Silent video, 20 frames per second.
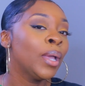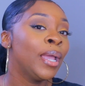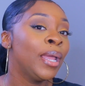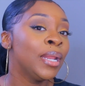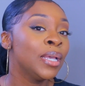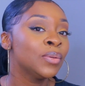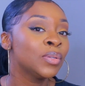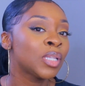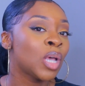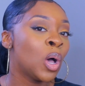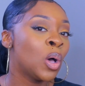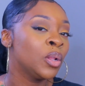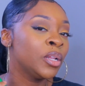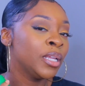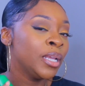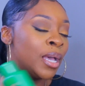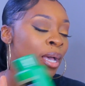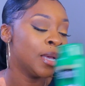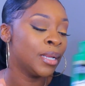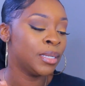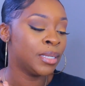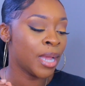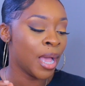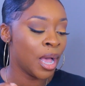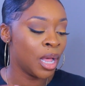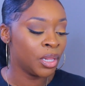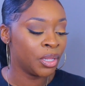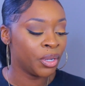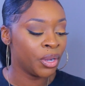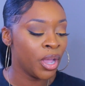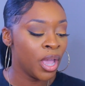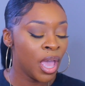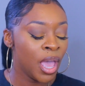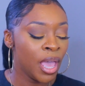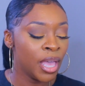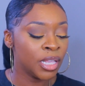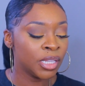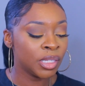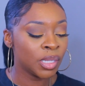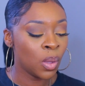and it was only $1.
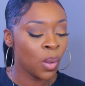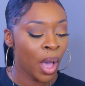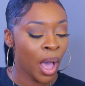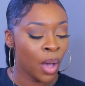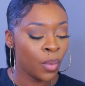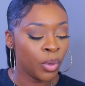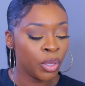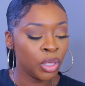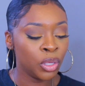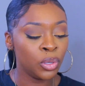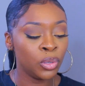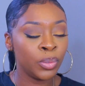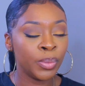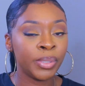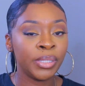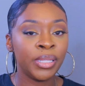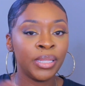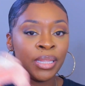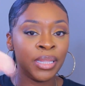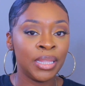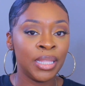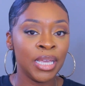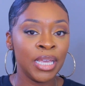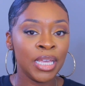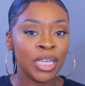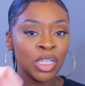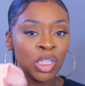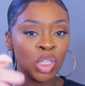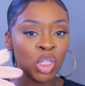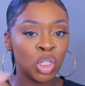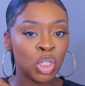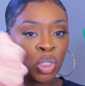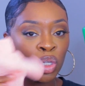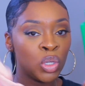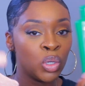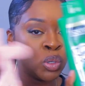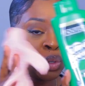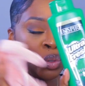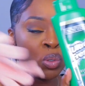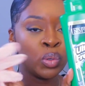And so I will use these
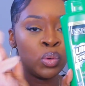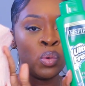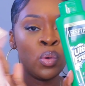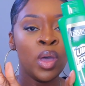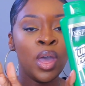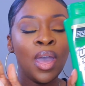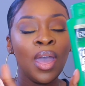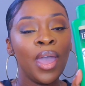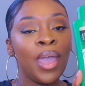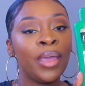2